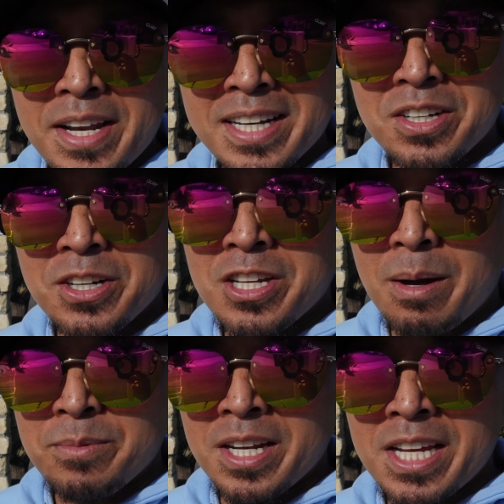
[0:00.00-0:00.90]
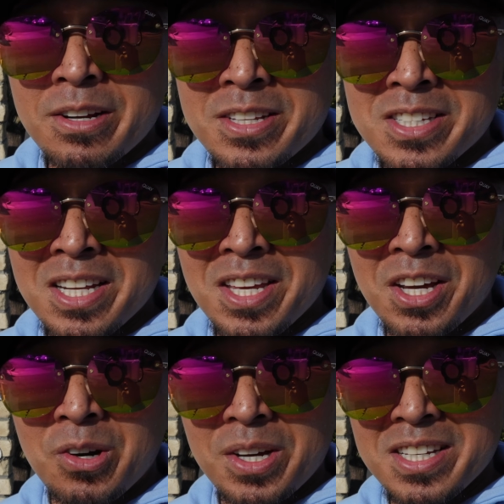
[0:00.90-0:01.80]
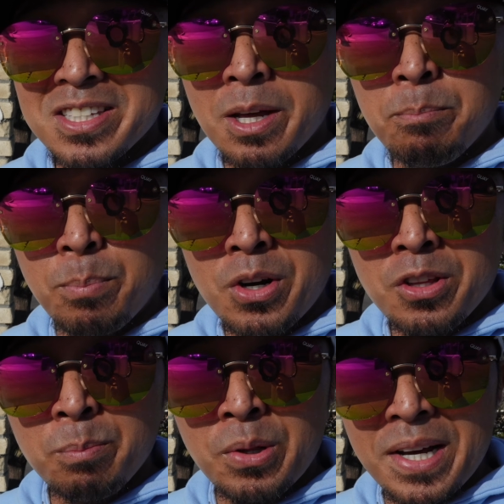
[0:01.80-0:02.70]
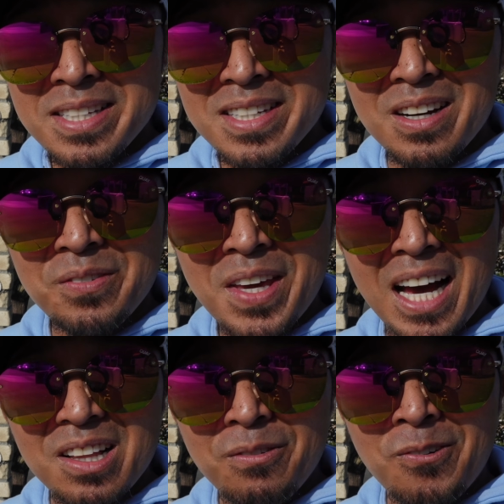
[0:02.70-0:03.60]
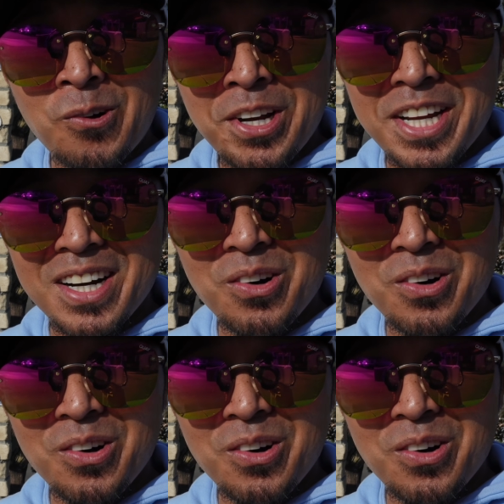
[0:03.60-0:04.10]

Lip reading: Next on your top 10 here in San Diego is the birthplace of California,